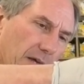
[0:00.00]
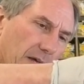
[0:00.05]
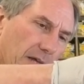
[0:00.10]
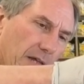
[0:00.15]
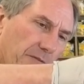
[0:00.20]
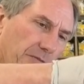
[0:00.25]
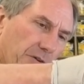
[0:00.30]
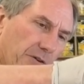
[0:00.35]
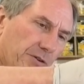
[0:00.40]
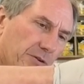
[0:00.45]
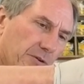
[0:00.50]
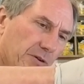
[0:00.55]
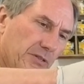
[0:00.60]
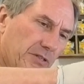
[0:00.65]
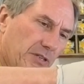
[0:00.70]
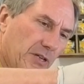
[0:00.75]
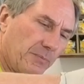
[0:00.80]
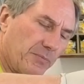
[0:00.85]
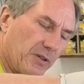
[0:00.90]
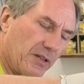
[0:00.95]
If you're doing
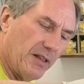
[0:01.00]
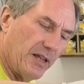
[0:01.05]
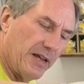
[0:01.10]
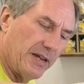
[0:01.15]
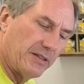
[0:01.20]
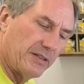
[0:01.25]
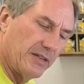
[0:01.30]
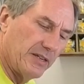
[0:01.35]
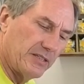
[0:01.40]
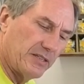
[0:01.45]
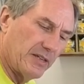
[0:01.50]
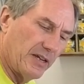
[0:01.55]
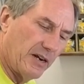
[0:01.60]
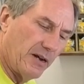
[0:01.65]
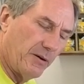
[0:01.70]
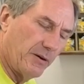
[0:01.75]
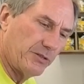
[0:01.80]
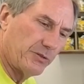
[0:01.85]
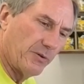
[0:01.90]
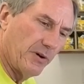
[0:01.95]
something like this, I'd
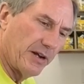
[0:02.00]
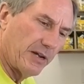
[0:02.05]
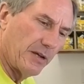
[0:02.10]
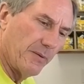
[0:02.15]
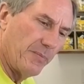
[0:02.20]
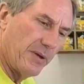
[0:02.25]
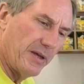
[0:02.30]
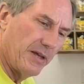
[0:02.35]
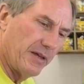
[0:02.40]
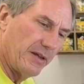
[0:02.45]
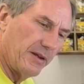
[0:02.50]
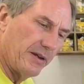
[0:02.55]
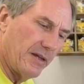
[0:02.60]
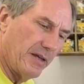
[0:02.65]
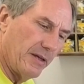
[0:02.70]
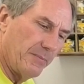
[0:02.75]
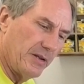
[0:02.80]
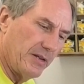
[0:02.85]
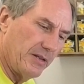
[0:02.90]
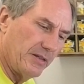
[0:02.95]
always recommend,
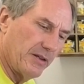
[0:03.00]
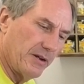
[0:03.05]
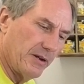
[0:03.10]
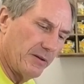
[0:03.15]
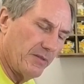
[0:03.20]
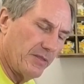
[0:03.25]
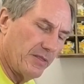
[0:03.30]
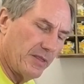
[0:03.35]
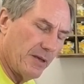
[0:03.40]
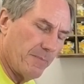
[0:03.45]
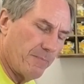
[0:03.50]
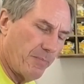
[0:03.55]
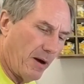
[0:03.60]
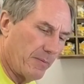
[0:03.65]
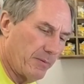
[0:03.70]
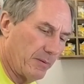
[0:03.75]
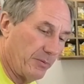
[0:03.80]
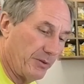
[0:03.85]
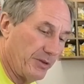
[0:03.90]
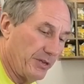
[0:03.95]
I mean, they, they
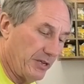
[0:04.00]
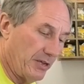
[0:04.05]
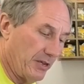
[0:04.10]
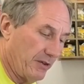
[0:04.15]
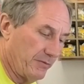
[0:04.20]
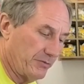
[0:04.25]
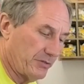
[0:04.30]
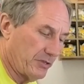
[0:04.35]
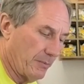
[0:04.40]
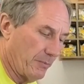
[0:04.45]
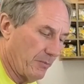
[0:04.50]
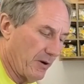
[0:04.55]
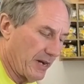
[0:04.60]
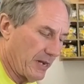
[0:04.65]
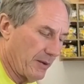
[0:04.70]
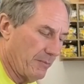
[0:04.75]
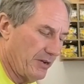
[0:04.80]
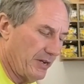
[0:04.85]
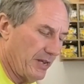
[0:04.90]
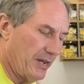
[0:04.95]
probably give some
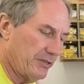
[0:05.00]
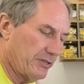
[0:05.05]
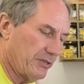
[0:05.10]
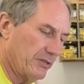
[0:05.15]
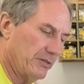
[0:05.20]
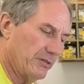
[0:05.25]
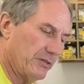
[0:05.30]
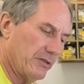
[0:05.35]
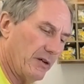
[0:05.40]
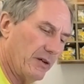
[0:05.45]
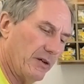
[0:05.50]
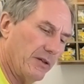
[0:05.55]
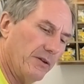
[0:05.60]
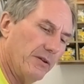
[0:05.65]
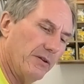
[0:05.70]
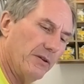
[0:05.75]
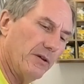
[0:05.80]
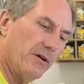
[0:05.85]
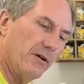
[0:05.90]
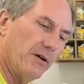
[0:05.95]
recommendations
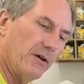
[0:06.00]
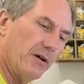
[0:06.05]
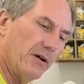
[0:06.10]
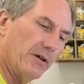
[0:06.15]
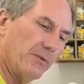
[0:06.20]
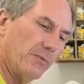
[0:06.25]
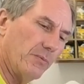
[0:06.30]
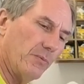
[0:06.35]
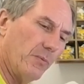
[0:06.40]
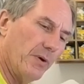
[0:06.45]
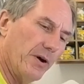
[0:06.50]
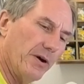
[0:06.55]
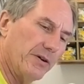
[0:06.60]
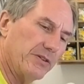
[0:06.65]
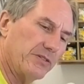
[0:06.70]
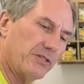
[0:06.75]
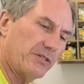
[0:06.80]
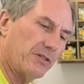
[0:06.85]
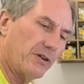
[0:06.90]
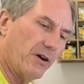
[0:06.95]
on, on where to
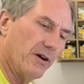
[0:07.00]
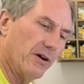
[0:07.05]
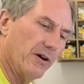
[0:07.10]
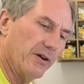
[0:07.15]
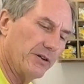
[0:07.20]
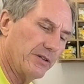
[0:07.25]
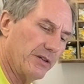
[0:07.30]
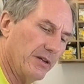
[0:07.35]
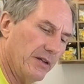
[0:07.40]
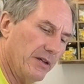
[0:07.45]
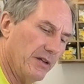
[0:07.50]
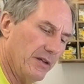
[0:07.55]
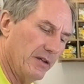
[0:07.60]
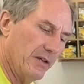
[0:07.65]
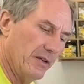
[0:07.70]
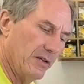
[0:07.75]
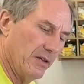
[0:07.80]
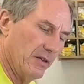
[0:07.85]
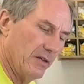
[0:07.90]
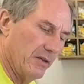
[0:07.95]
start,
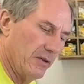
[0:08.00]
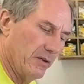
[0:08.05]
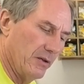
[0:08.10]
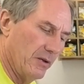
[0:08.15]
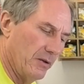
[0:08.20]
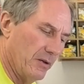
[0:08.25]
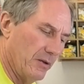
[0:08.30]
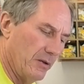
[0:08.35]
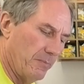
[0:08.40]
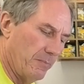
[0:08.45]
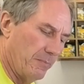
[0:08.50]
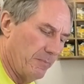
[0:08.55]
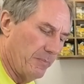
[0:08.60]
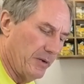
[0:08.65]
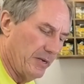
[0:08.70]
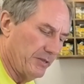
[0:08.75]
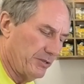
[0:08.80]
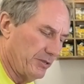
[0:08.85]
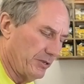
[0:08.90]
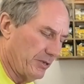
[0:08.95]

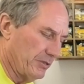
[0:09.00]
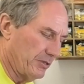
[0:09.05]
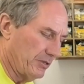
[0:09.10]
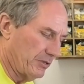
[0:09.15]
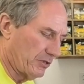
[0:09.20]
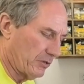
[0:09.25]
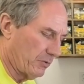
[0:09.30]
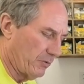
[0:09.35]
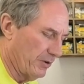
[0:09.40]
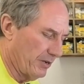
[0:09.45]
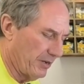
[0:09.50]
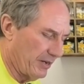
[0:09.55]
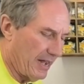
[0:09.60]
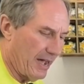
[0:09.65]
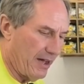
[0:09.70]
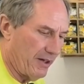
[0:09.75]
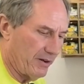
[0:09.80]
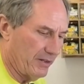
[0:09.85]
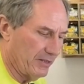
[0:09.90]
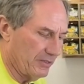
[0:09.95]
but you can just squirt it
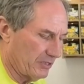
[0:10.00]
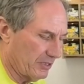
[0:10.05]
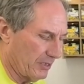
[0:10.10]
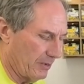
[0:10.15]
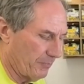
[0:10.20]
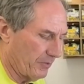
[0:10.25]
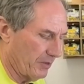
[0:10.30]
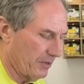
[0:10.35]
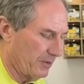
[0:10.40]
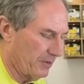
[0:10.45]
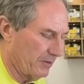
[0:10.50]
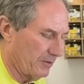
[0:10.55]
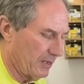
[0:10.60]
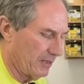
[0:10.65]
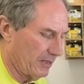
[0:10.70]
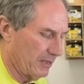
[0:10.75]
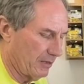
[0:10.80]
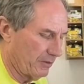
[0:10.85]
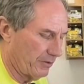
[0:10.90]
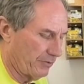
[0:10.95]
out on something, a
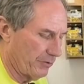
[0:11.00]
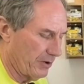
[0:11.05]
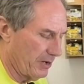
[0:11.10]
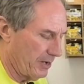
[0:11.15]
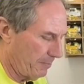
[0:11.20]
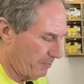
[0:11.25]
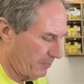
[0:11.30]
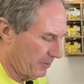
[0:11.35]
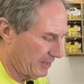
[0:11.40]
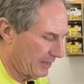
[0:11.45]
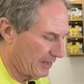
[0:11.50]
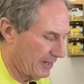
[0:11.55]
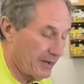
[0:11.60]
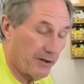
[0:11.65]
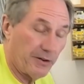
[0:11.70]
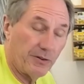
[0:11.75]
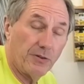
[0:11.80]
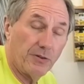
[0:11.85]
little drip, and let it